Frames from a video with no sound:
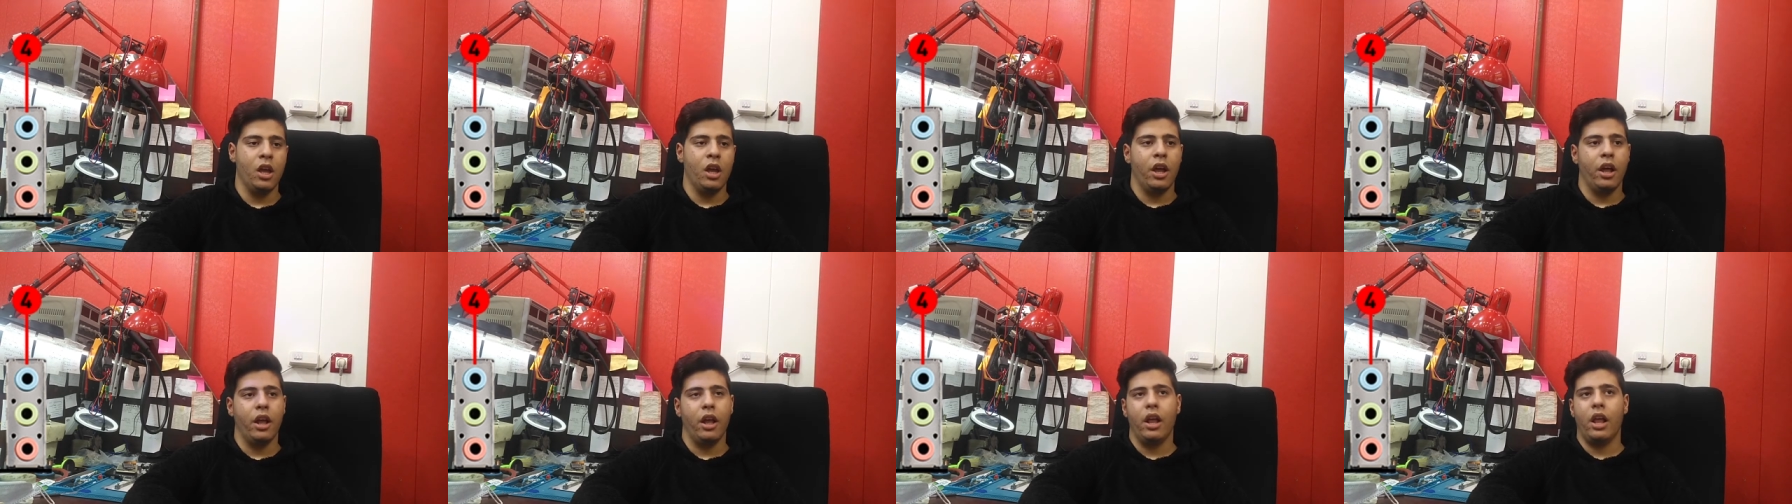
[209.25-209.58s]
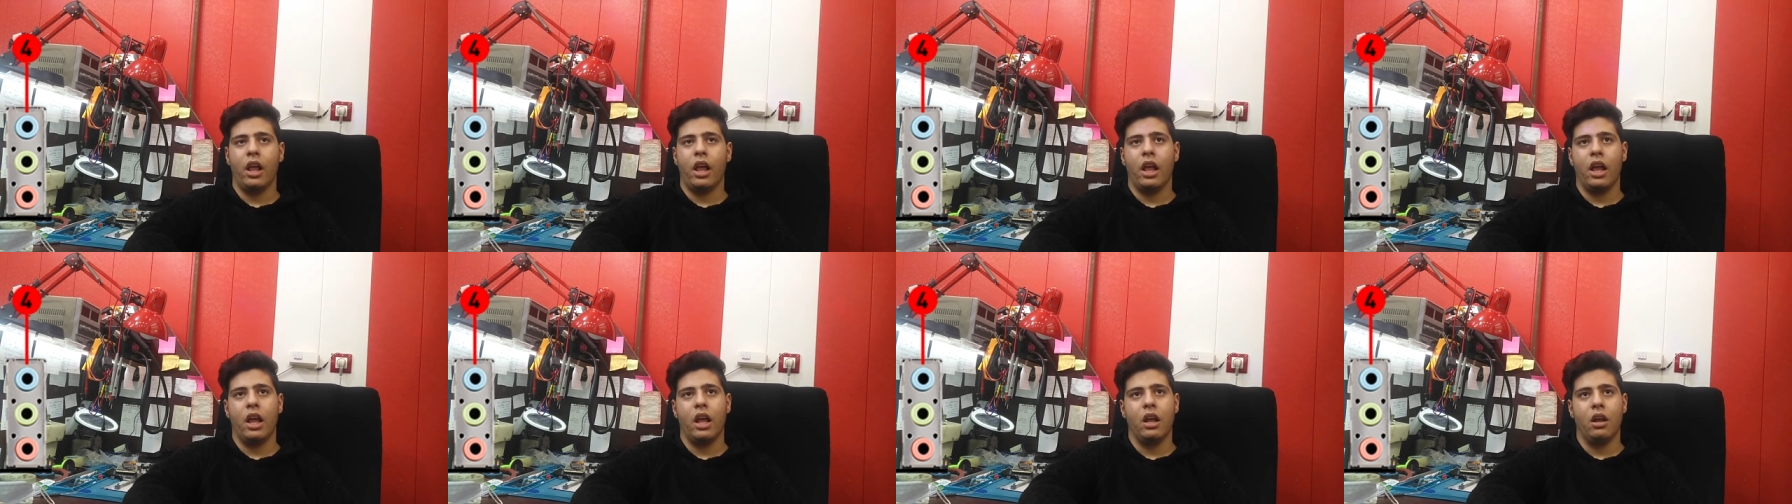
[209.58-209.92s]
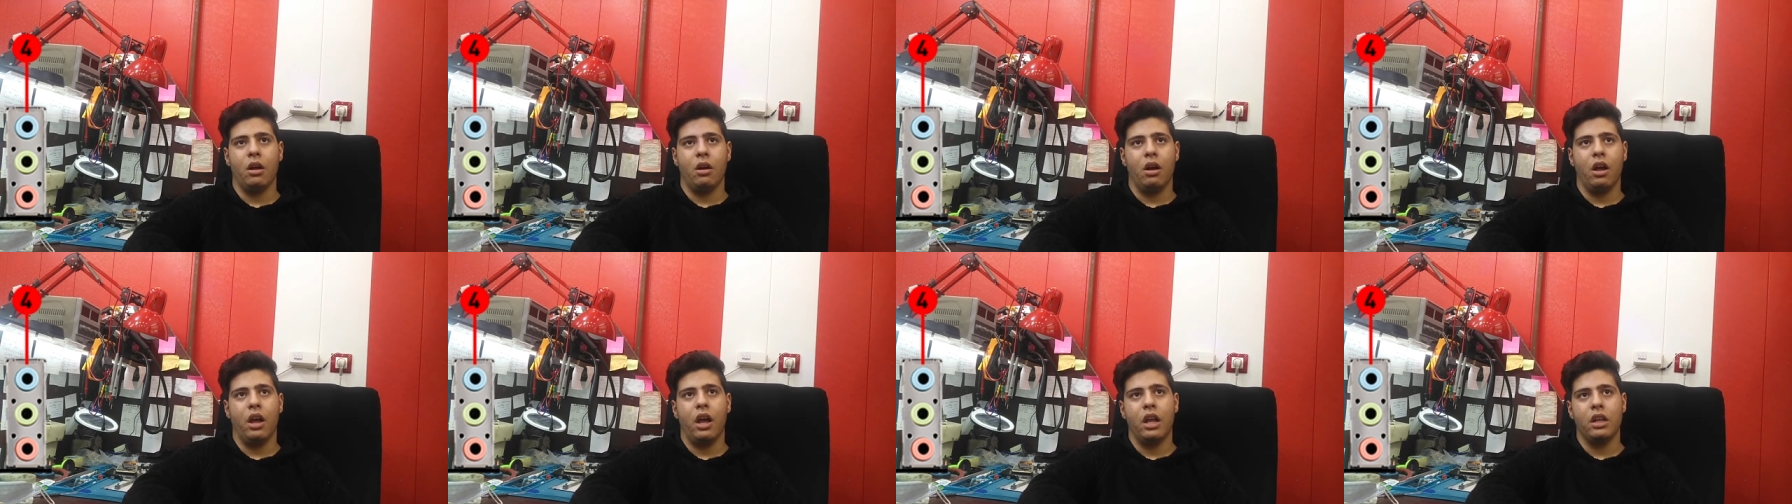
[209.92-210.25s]
uh,
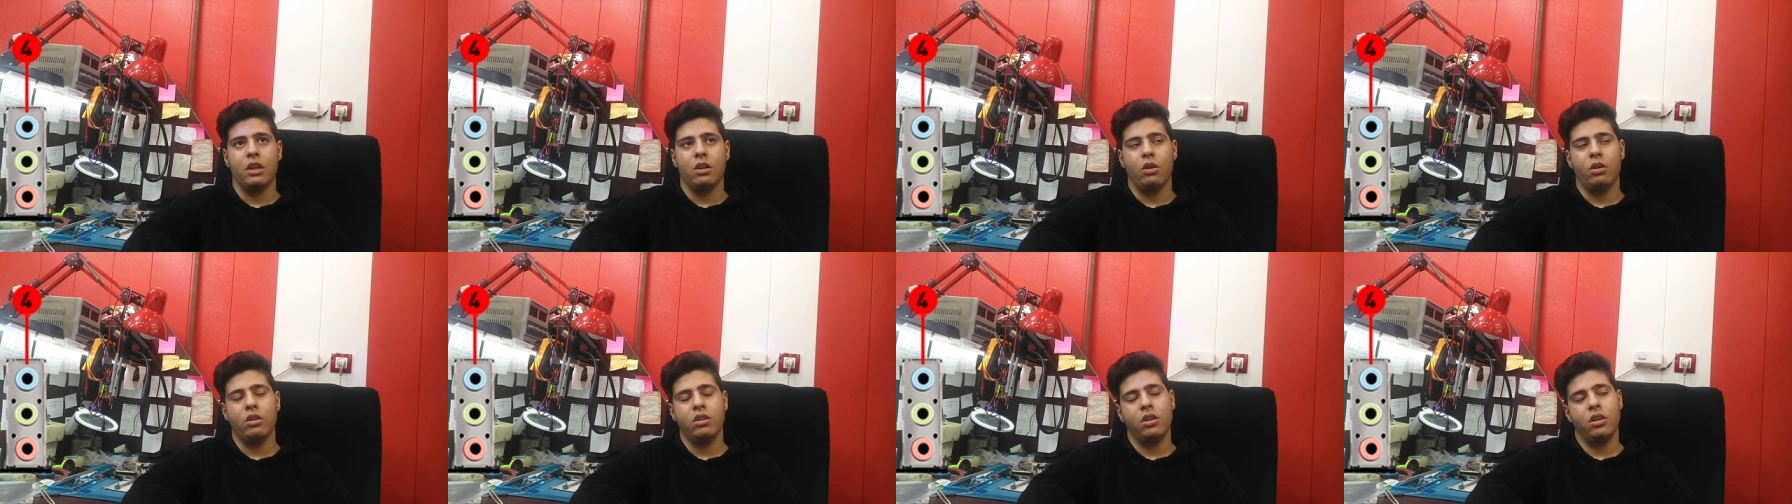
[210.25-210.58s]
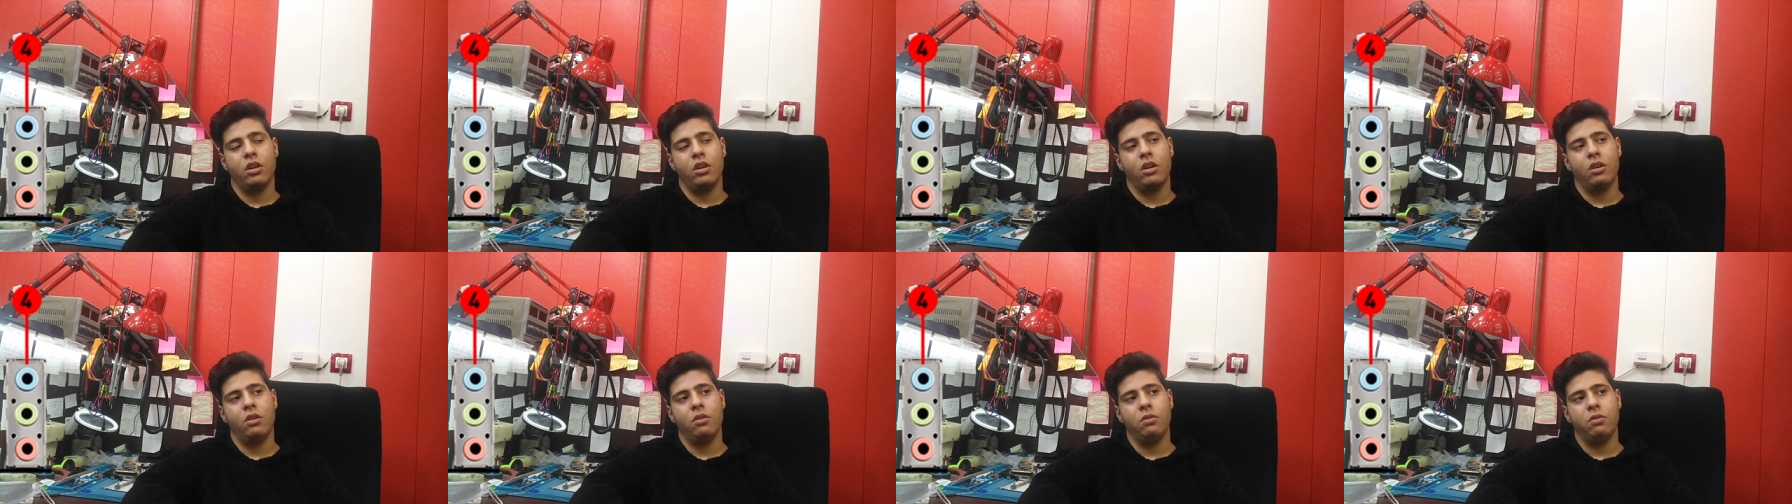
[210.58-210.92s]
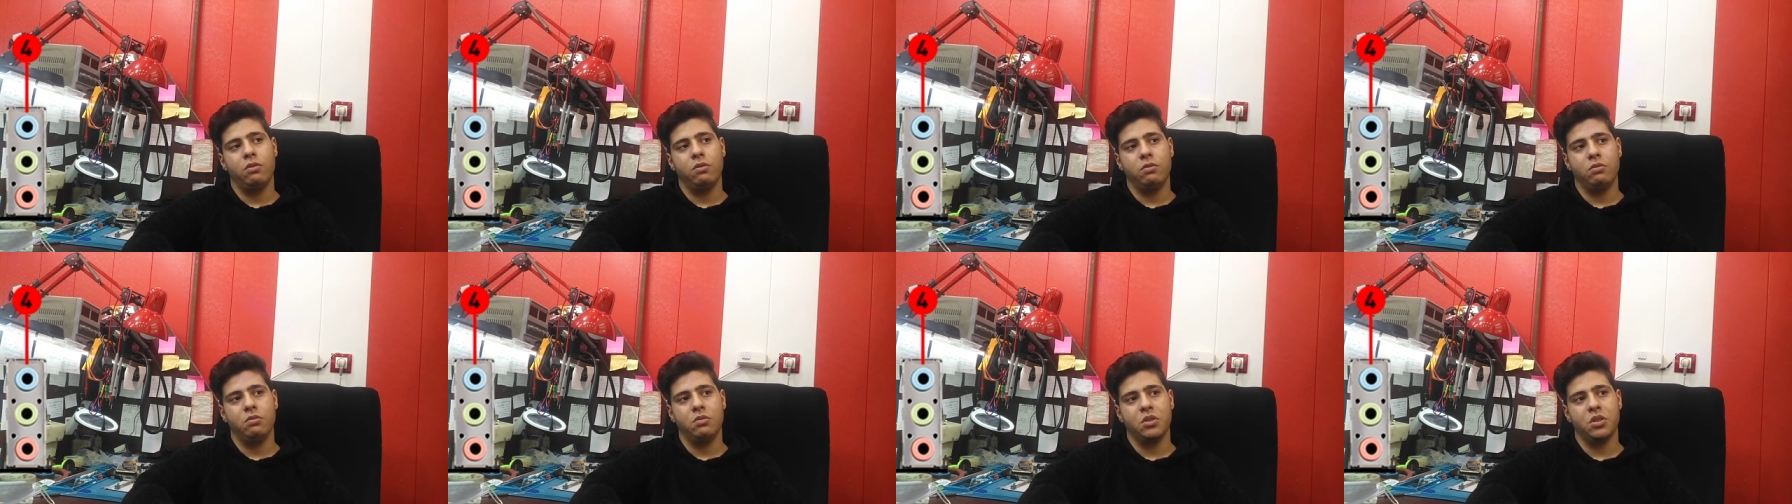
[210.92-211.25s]
and other of,
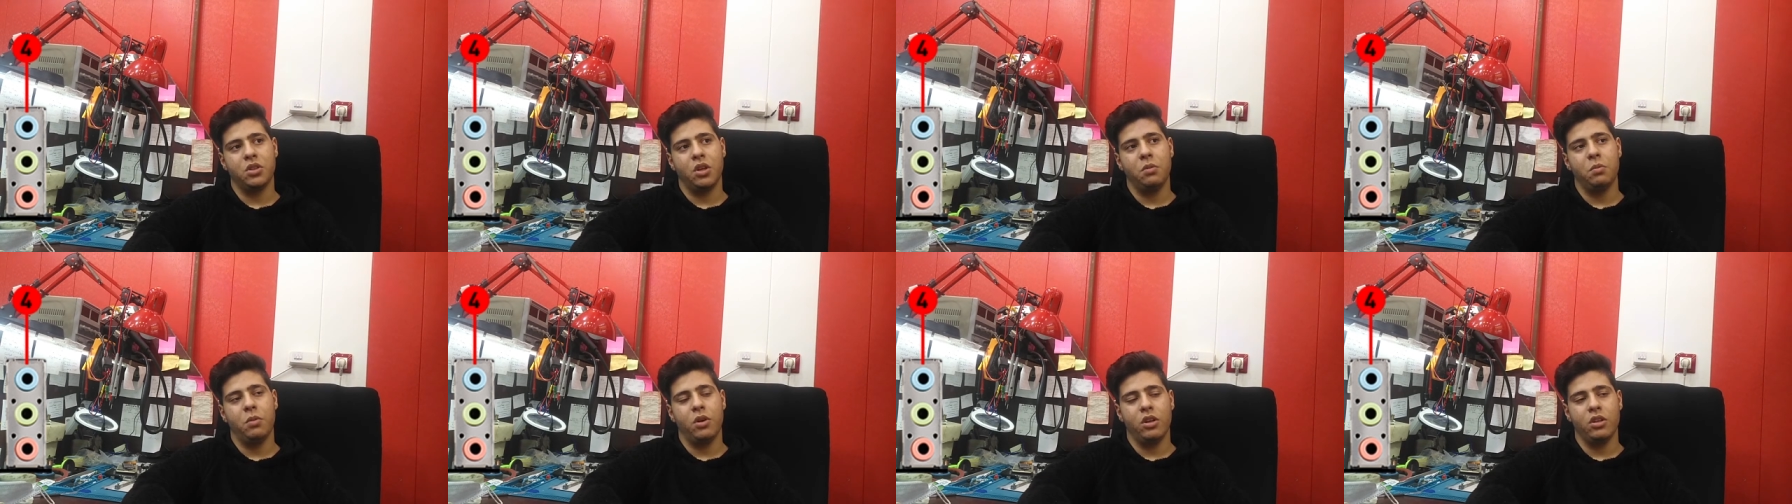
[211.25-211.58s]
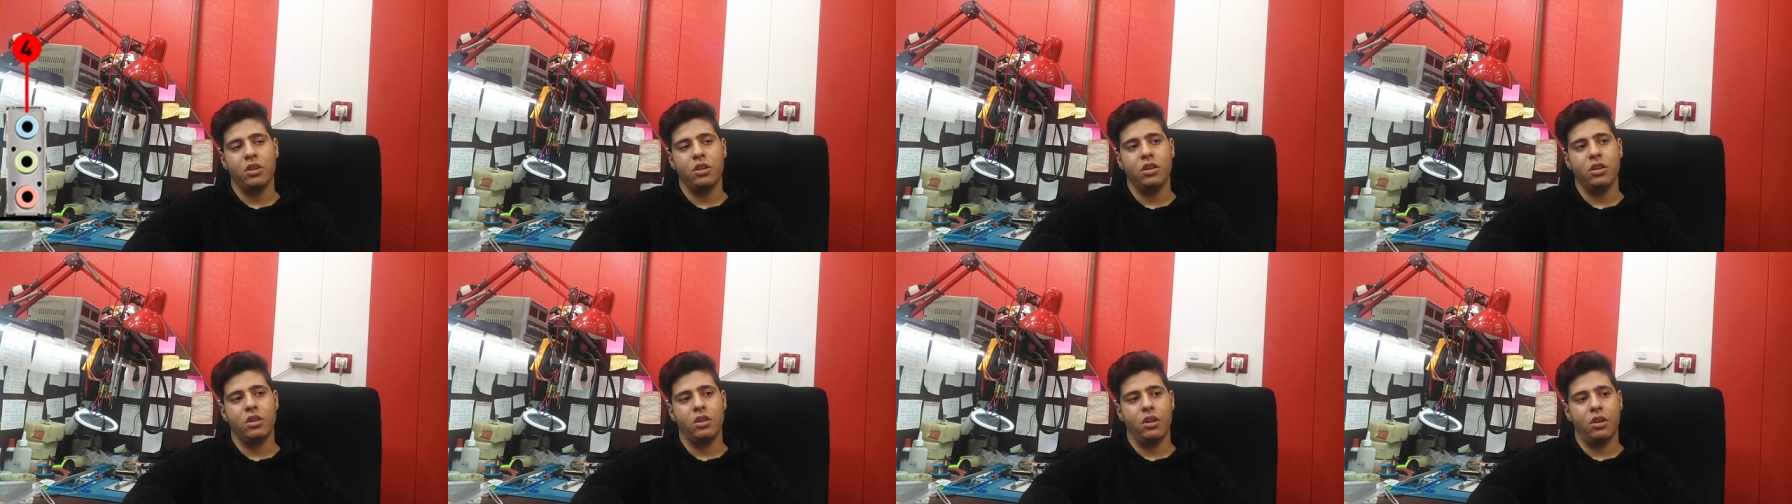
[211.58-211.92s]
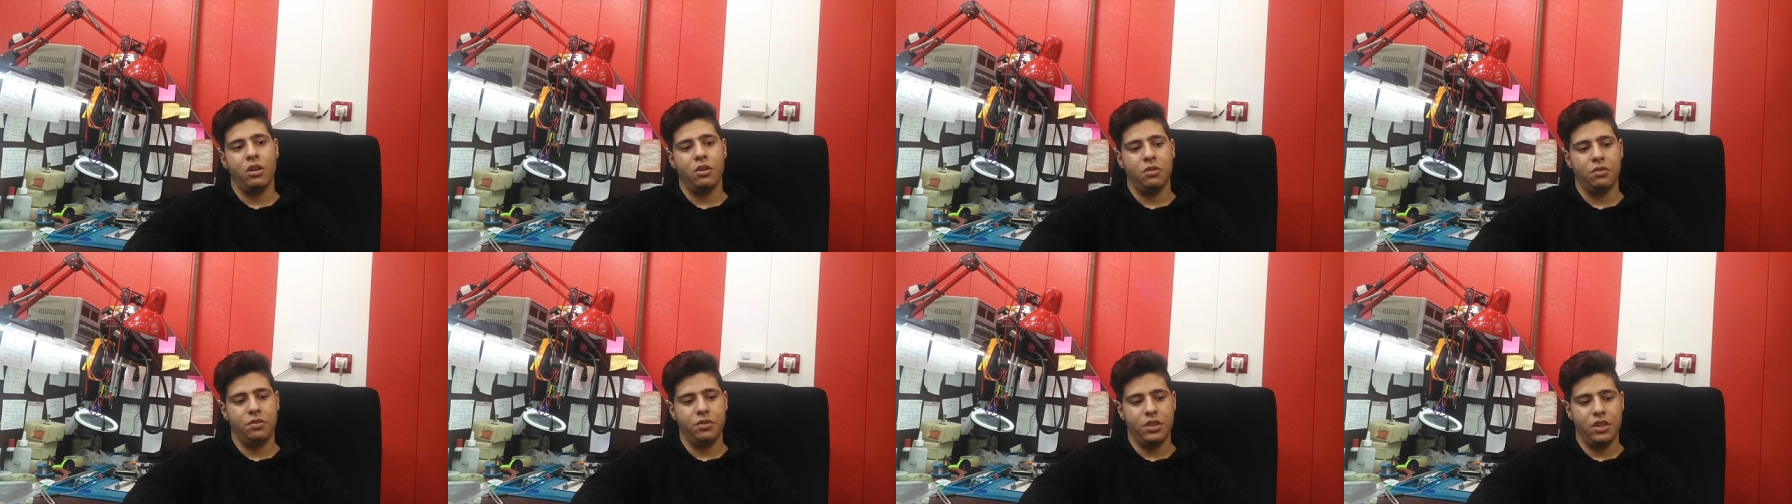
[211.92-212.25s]
some other of
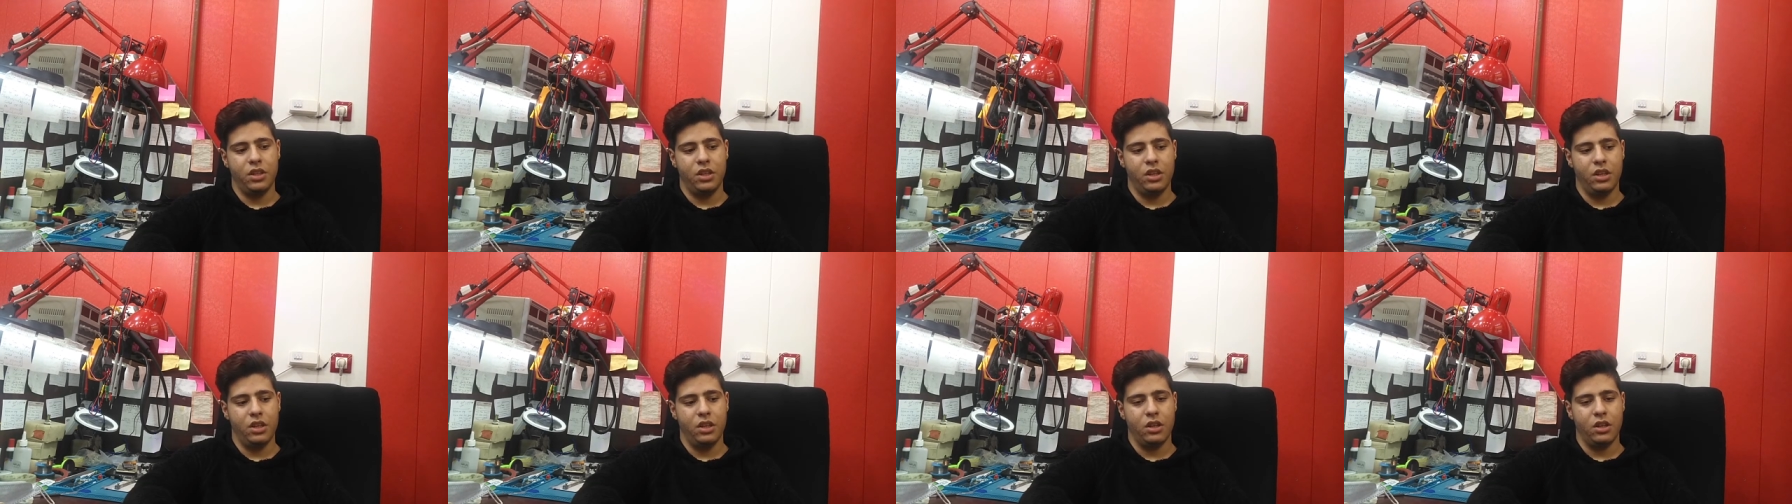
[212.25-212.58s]
the